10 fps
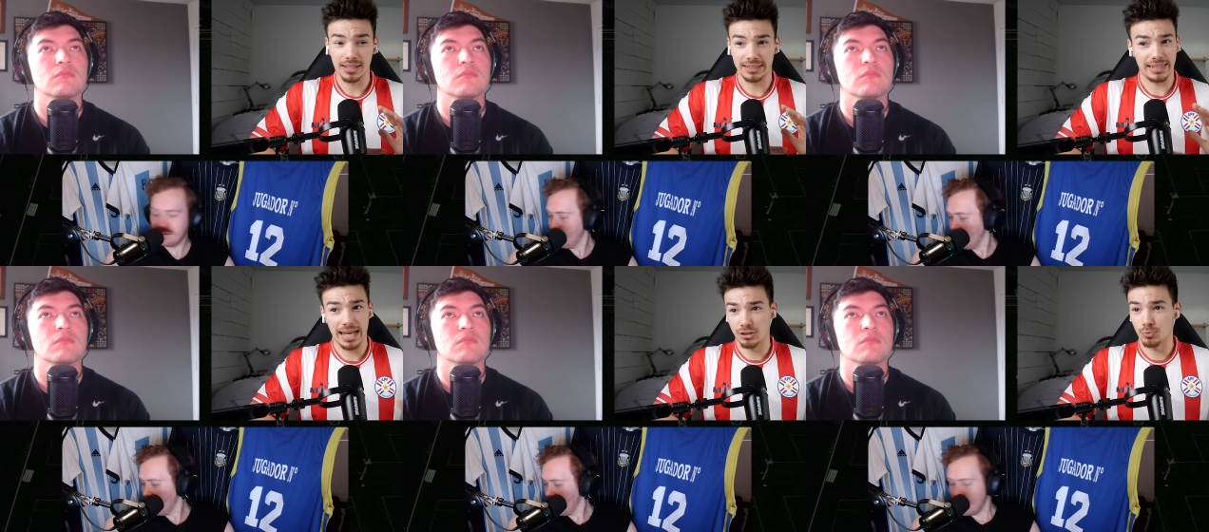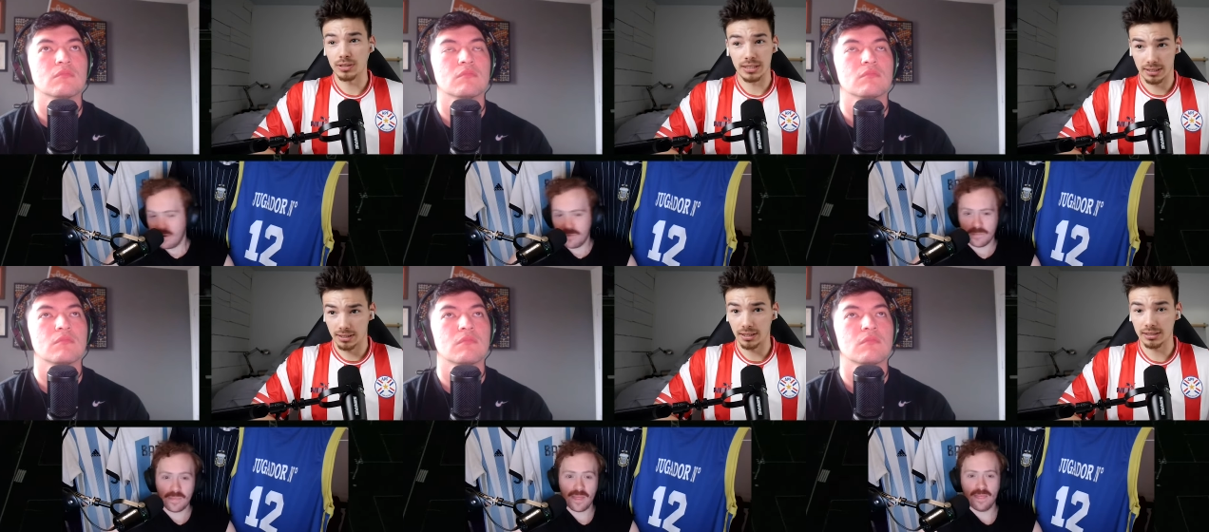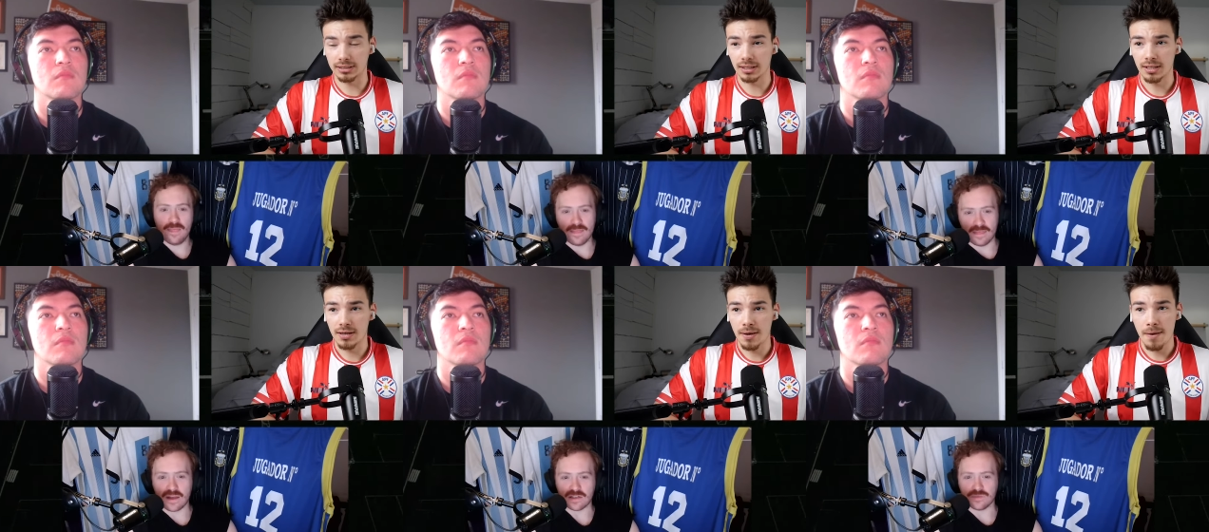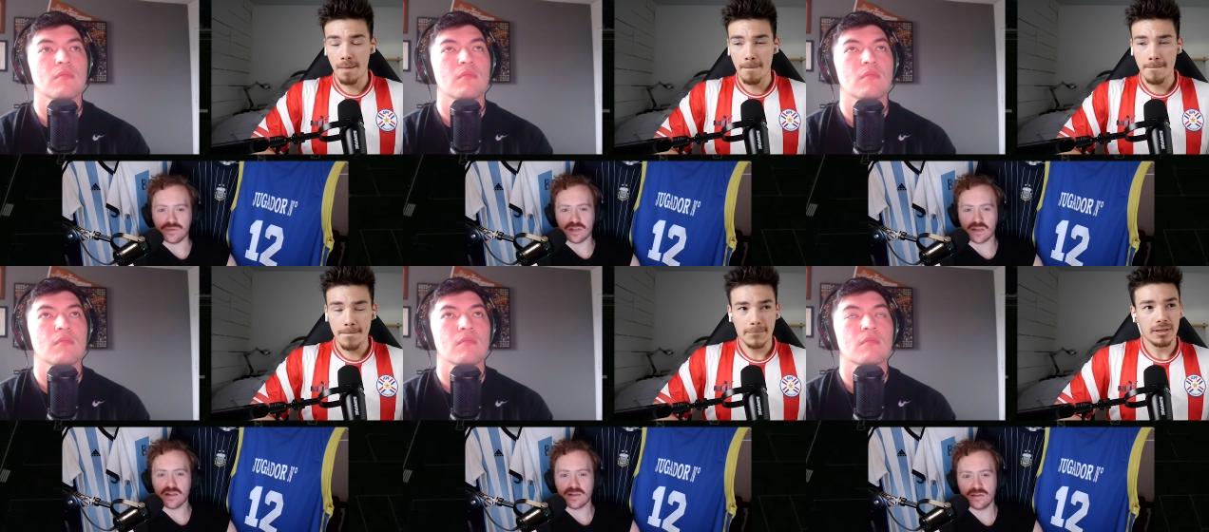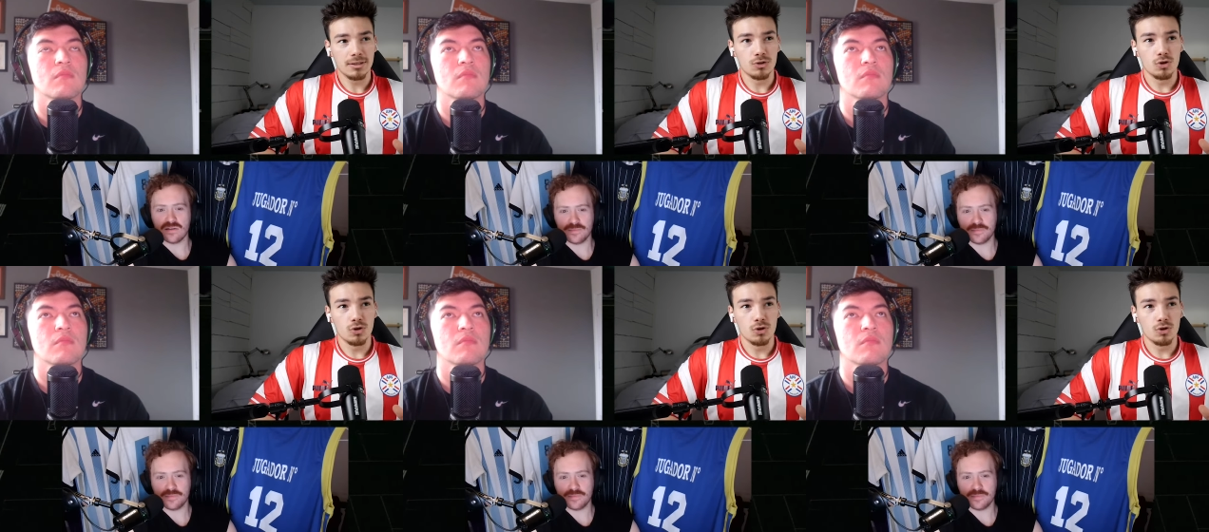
Speaker 1: Like that's ridiculous. That is ridiculous.